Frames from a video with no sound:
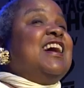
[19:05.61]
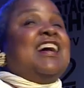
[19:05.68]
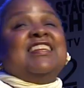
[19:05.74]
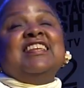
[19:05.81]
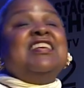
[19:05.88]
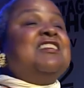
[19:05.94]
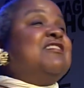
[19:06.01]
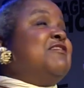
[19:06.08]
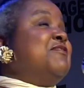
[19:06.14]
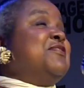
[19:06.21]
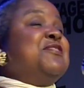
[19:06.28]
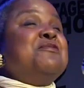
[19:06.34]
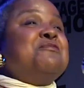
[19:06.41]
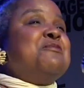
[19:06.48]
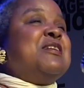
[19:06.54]
I love
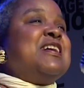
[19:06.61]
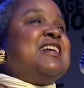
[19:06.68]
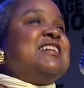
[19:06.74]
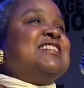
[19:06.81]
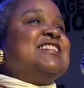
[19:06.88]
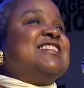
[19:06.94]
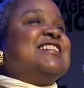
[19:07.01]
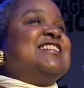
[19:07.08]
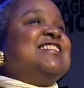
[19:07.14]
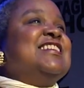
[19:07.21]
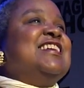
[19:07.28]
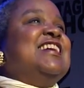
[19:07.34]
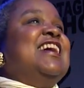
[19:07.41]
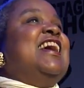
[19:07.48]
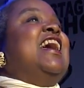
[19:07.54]
the West,
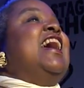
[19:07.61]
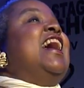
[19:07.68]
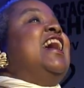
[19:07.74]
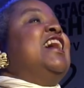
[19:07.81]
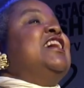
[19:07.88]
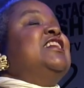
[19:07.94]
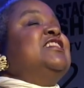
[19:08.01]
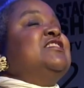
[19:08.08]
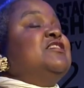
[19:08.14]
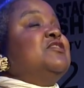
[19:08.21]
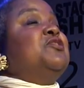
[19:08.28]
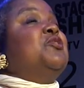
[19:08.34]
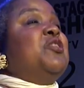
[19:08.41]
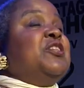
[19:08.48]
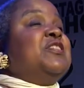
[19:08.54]
and
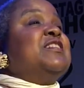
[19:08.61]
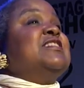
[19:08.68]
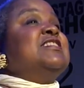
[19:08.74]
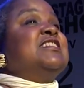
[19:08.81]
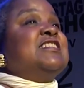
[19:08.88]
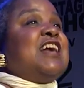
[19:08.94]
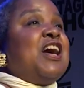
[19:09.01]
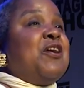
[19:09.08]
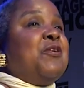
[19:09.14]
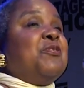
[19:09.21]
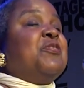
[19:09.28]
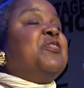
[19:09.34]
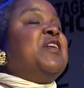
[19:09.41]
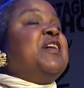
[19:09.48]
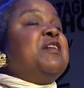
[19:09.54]
North and
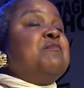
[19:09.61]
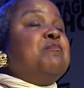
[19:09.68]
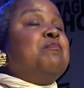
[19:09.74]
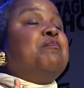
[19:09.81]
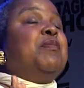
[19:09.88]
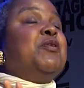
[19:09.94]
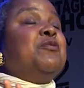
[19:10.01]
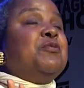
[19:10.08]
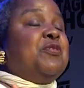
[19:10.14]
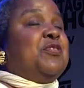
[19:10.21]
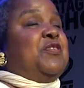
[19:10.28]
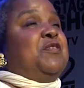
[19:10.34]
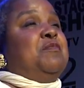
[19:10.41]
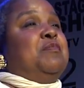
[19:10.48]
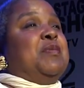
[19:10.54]
South, they're
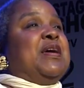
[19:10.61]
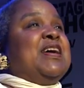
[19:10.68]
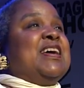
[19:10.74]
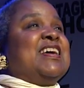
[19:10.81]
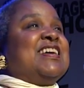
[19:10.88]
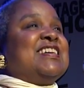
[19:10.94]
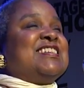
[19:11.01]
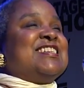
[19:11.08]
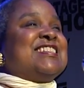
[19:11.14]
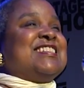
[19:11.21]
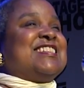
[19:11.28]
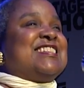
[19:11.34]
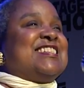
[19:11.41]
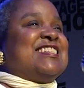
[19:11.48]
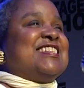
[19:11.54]
both the
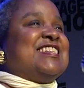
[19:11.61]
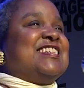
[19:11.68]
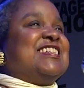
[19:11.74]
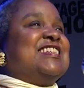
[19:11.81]
best.